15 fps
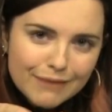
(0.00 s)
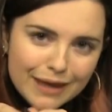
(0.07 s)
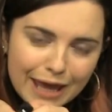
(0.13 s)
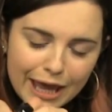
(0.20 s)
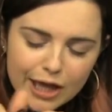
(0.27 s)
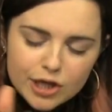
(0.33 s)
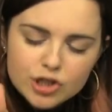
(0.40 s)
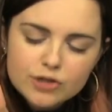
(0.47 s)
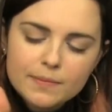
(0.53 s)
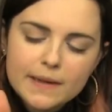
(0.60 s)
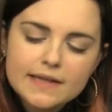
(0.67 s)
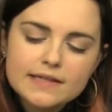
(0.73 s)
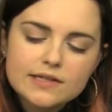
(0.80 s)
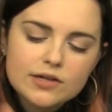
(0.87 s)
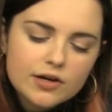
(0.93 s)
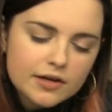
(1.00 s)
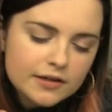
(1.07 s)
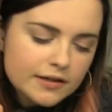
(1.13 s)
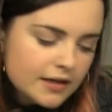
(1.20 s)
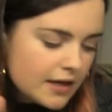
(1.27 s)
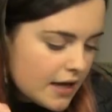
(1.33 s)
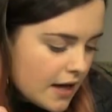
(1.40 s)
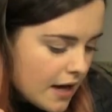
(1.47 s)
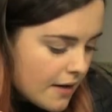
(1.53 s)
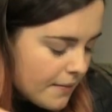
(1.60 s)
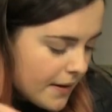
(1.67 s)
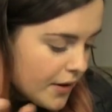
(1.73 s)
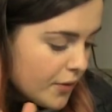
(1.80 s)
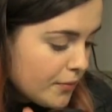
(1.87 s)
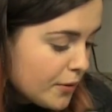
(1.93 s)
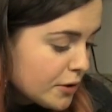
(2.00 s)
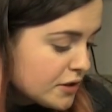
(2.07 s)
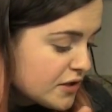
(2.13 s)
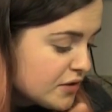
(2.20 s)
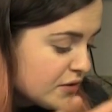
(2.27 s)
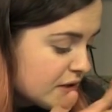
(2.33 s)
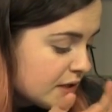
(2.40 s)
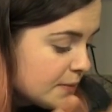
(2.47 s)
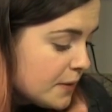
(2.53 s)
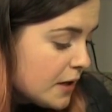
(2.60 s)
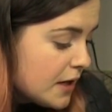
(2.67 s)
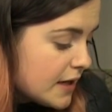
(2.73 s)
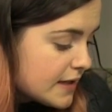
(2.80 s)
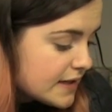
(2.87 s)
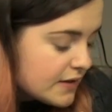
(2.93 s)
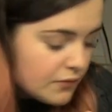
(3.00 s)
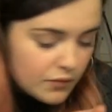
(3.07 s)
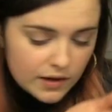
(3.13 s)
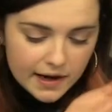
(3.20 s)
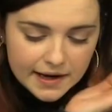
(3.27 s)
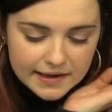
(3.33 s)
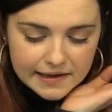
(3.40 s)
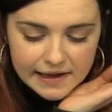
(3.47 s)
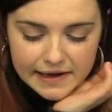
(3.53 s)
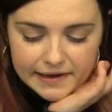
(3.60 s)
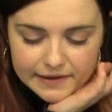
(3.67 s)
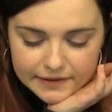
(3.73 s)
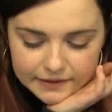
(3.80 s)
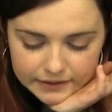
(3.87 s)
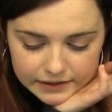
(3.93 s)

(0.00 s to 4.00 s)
gauge based on my own personal experience and what I like.